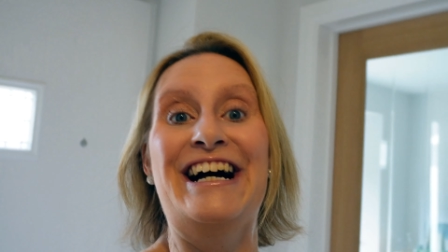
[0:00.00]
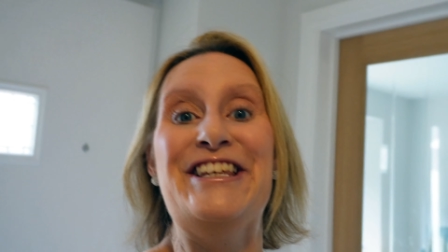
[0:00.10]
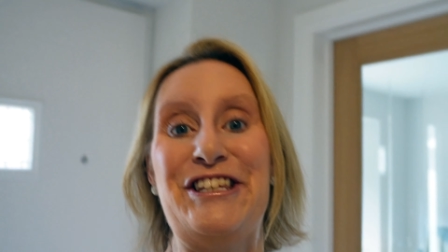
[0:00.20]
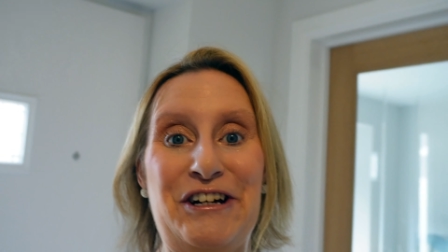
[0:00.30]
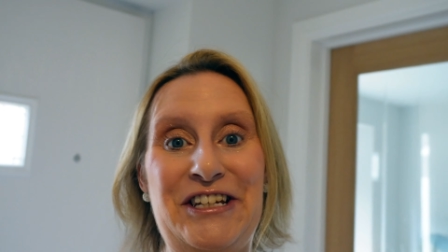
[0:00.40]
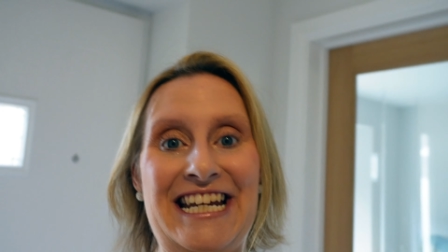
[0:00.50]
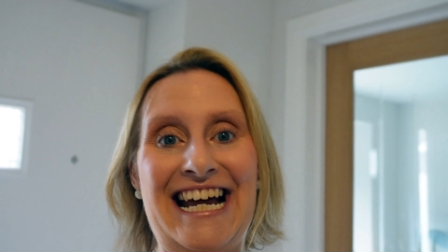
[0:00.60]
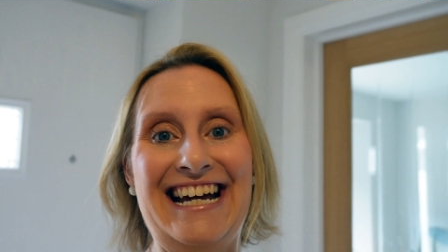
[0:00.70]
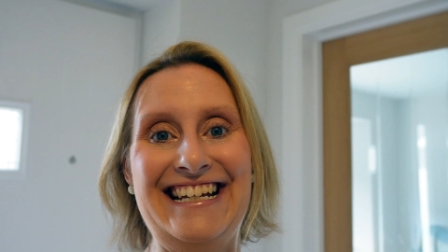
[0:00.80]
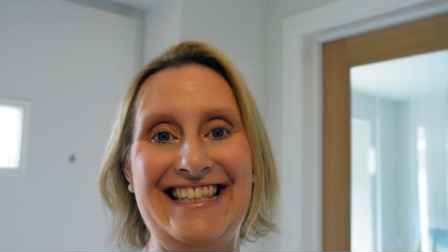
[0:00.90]
So
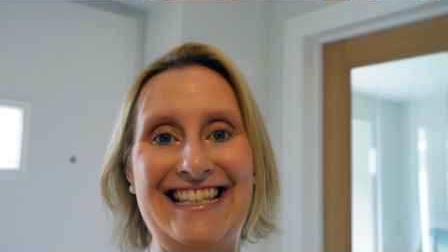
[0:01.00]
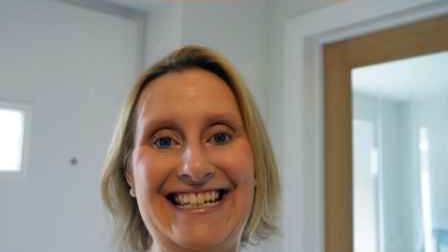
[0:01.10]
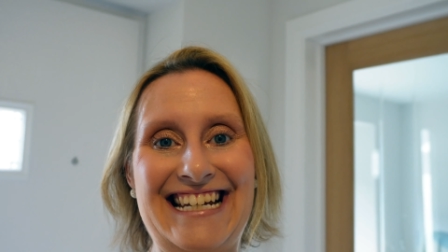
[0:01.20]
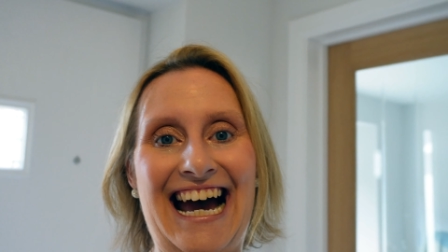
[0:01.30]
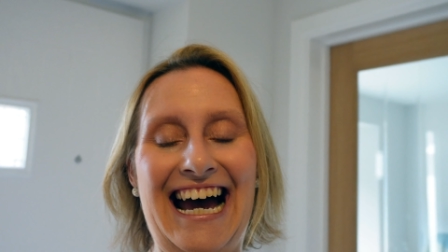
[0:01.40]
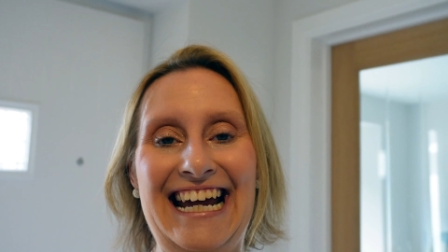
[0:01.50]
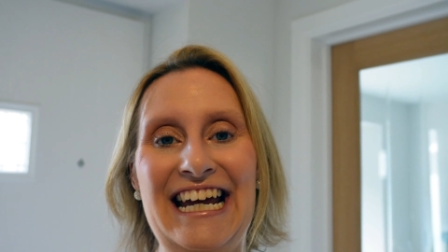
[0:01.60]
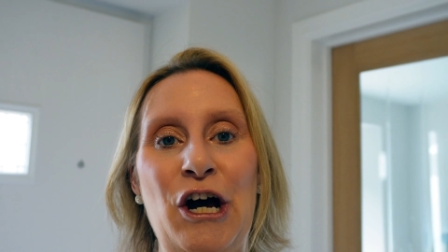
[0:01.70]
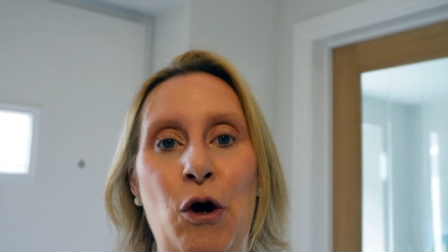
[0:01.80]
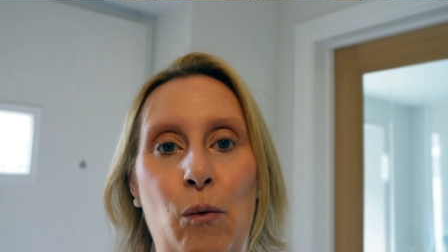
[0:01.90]
today's the
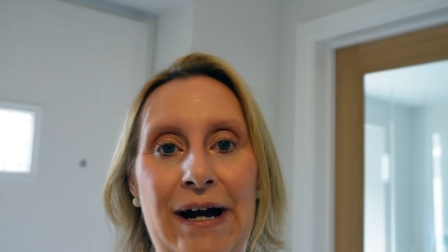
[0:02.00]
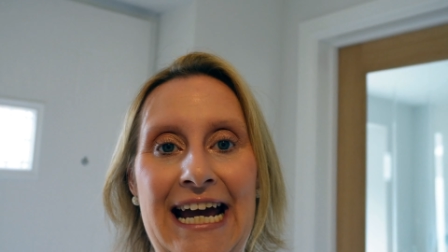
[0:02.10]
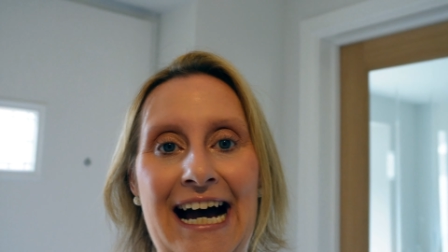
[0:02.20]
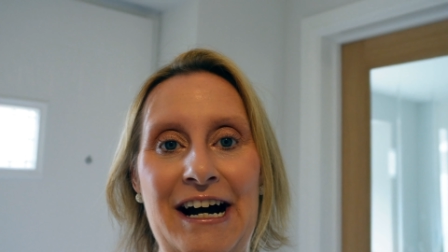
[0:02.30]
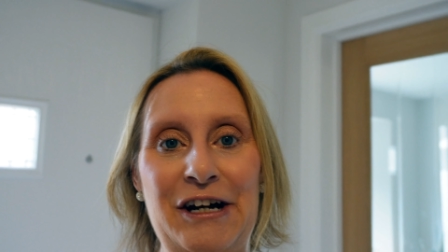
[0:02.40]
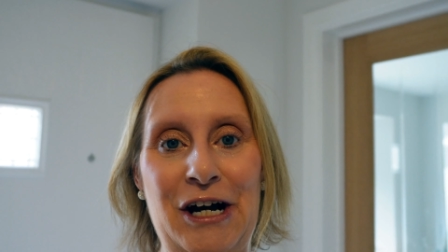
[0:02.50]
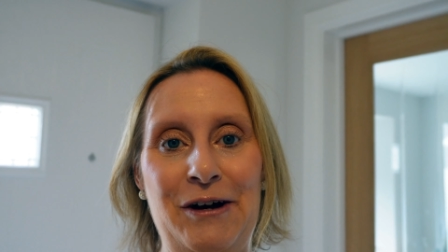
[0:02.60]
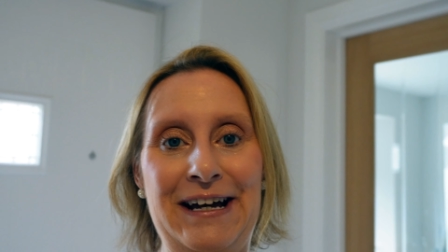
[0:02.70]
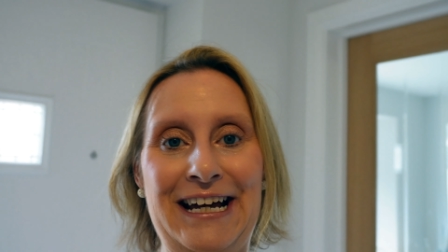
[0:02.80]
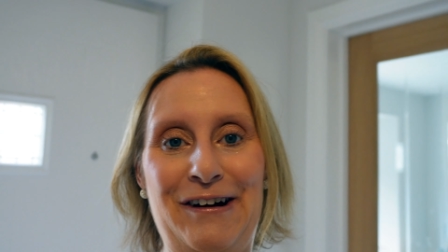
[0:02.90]
day we are
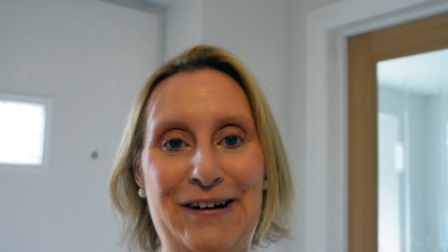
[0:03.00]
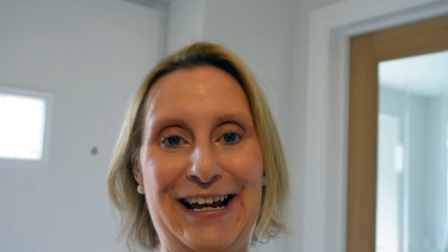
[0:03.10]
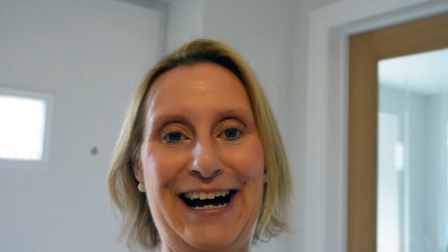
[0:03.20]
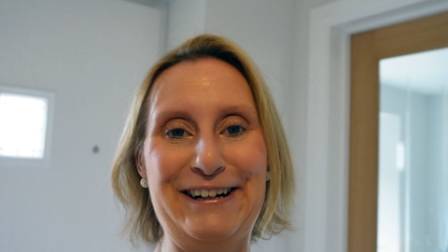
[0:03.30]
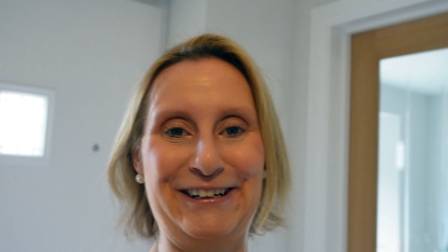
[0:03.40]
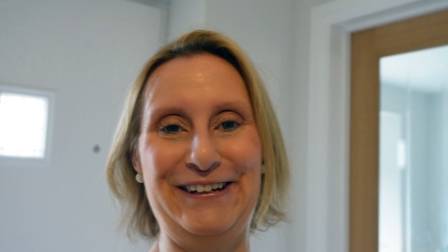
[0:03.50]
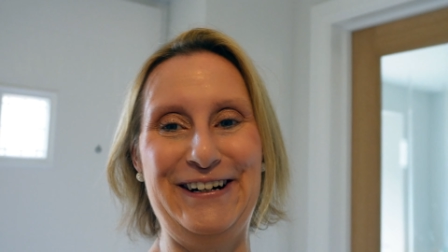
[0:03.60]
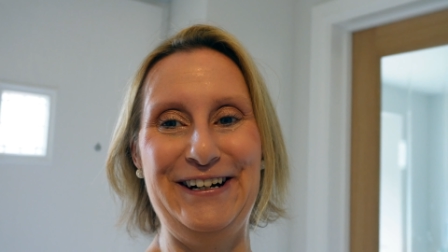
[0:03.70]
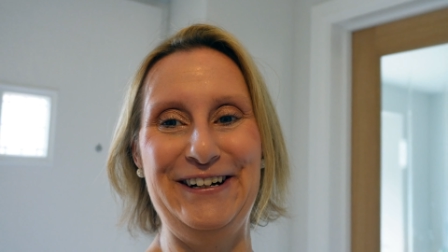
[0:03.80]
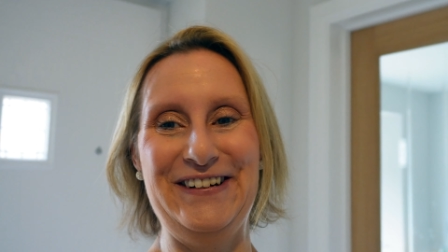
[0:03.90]
going on our
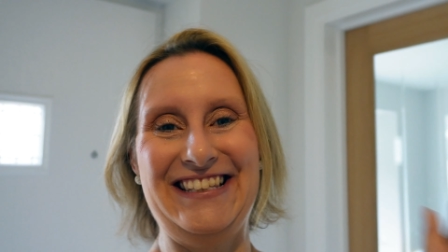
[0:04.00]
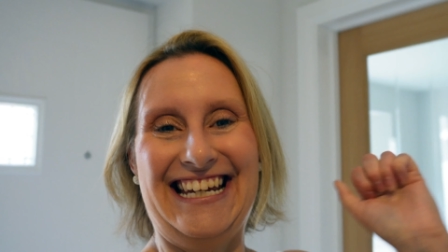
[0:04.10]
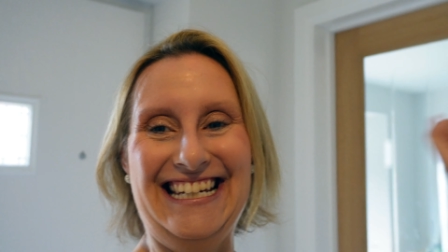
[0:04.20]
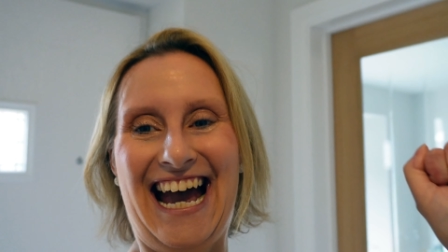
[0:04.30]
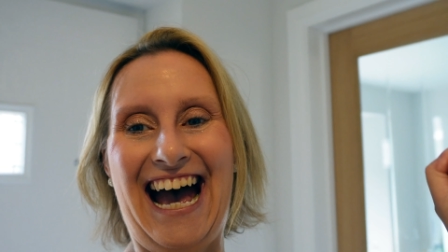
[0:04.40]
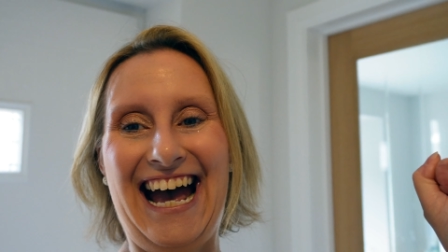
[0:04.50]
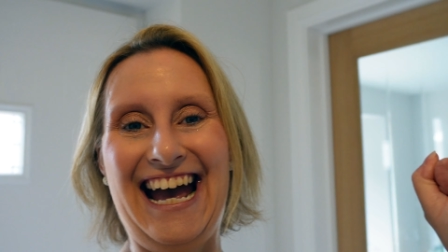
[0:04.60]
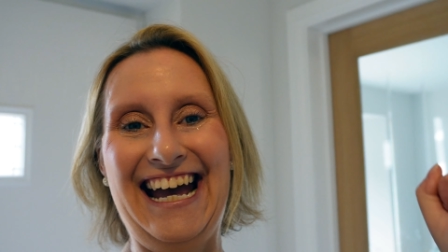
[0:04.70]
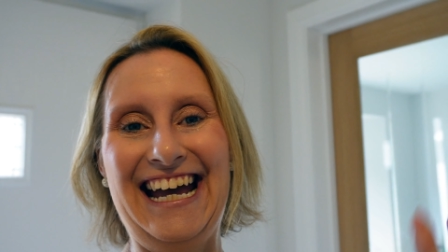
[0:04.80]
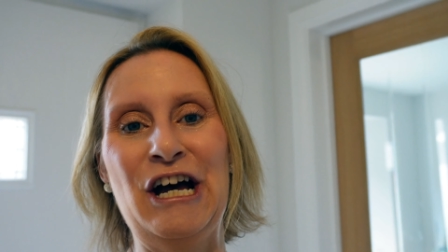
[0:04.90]
cruise,
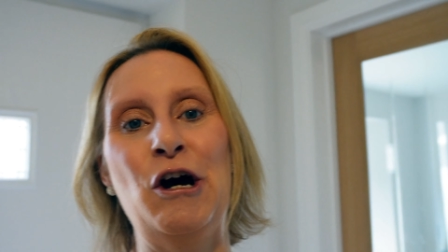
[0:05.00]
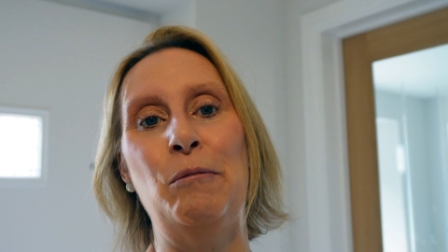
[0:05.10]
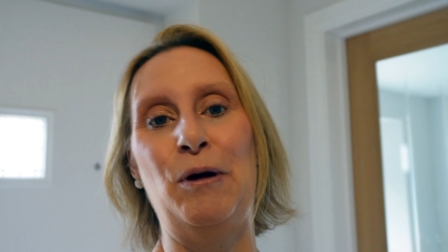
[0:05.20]
yay!